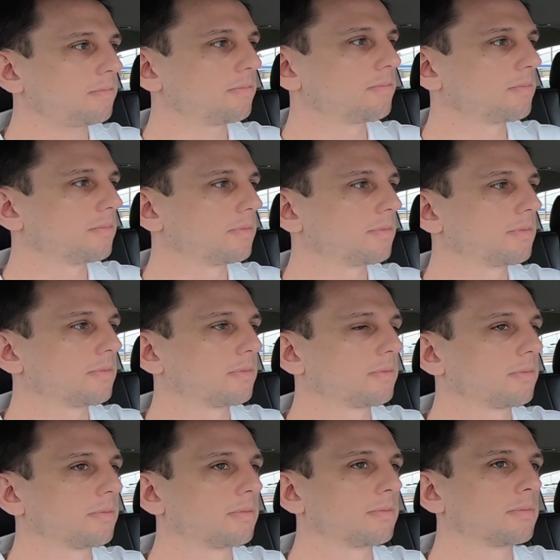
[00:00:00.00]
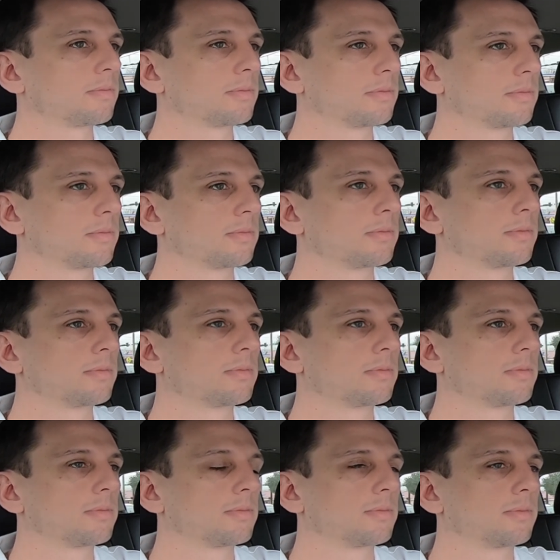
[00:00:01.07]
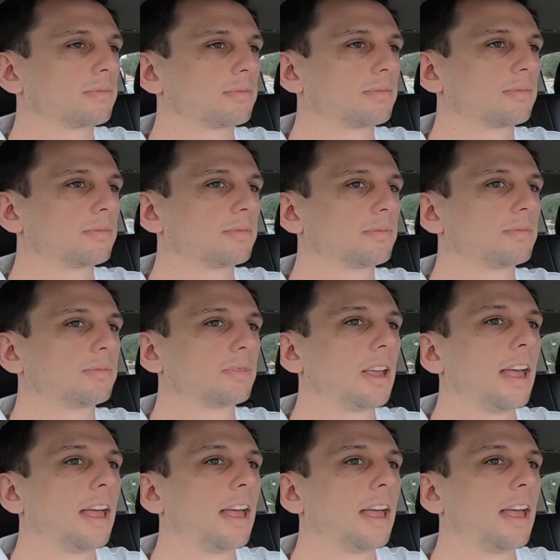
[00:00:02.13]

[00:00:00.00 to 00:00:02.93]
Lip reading: (silent)